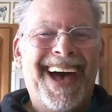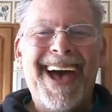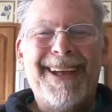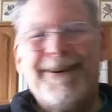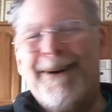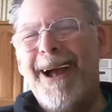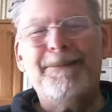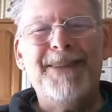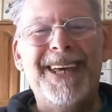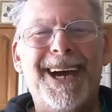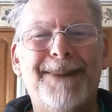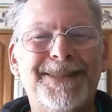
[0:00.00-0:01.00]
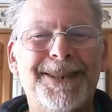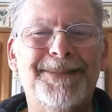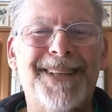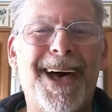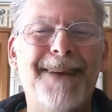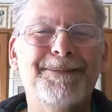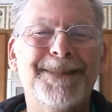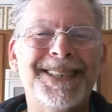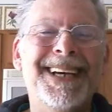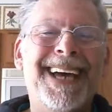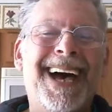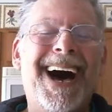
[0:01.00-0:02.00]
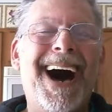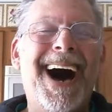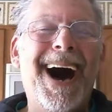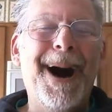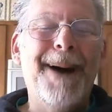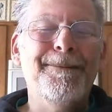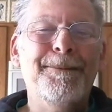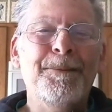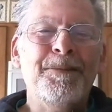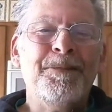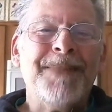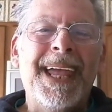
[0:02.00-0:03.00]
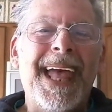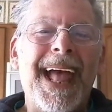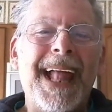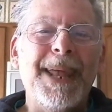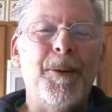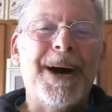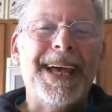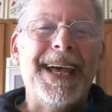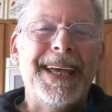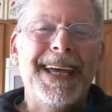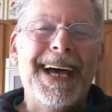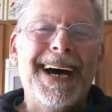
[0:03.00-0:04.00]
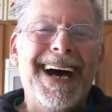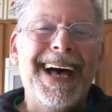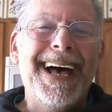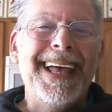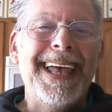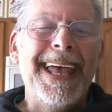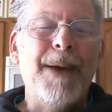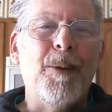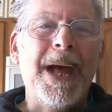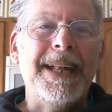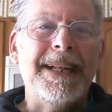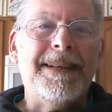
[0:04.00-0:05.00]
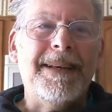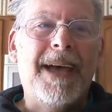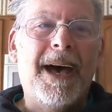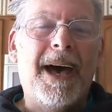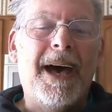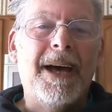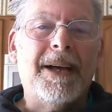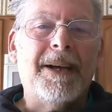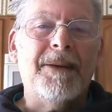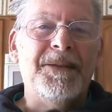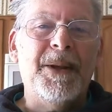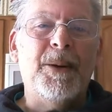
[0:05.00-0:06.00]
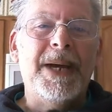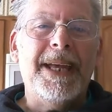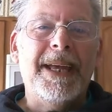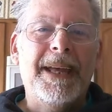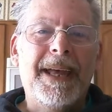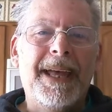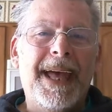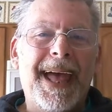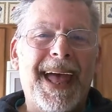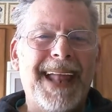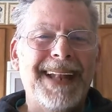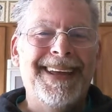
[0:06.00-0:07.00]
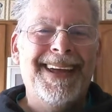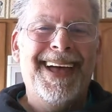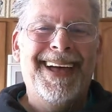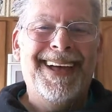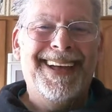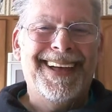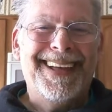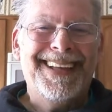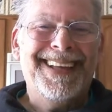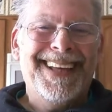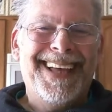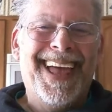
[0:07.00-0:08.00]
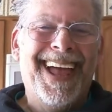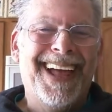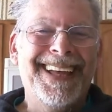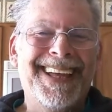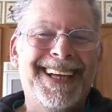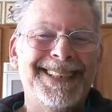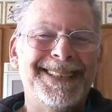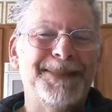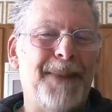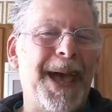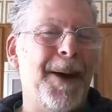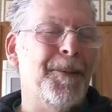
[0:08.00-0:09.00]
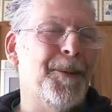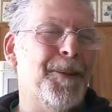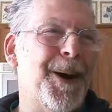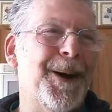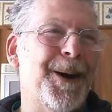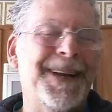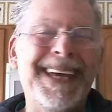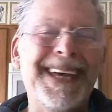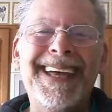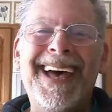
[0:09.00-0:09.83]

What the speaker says: I crack me up sometimes. Anyway, it went kaflooey, and it's my own word.